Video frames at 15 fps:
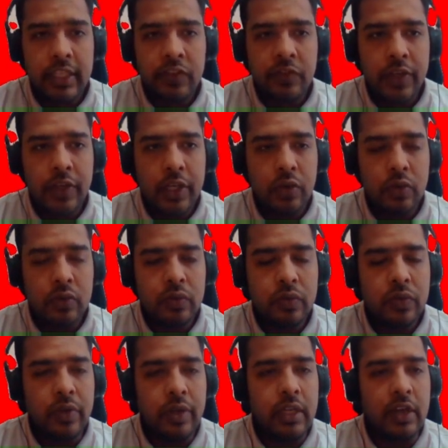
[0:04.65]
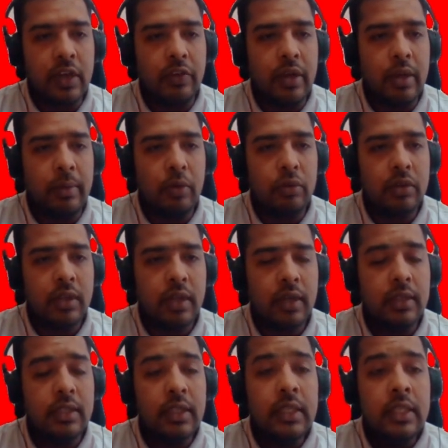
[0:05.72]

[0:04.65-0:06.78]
this video we'll cover about the